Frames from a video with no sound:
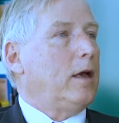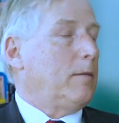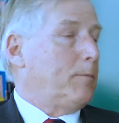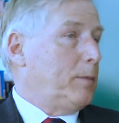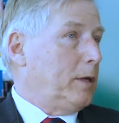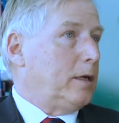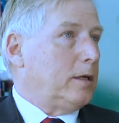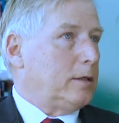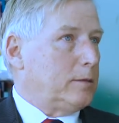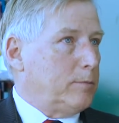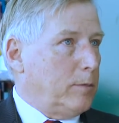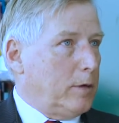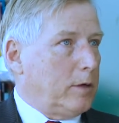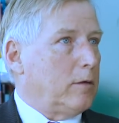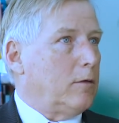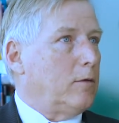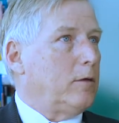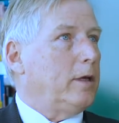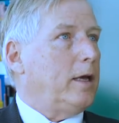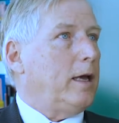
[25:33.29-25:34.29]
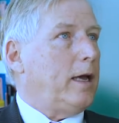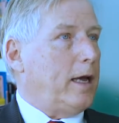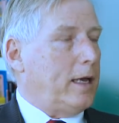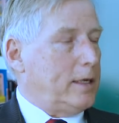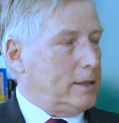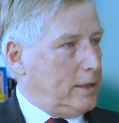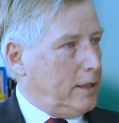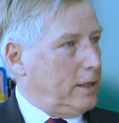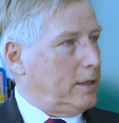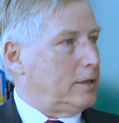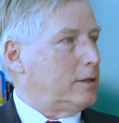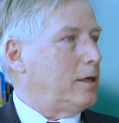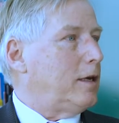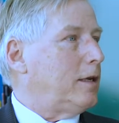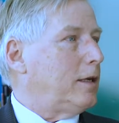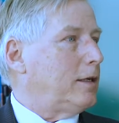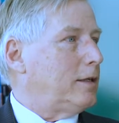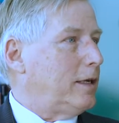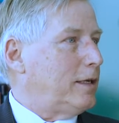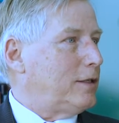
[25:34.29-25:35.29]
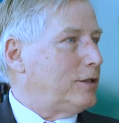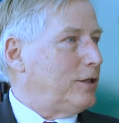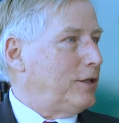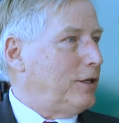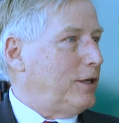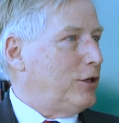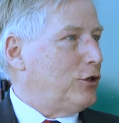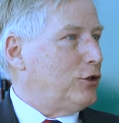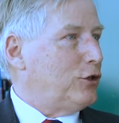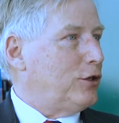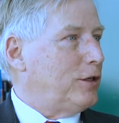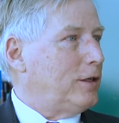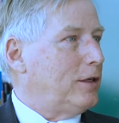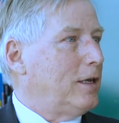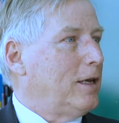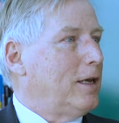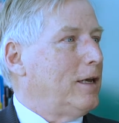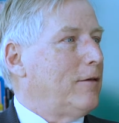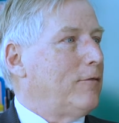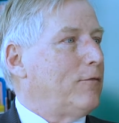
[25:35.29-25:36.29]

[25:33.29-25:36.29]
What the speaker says: because Mongolia as the exotic destination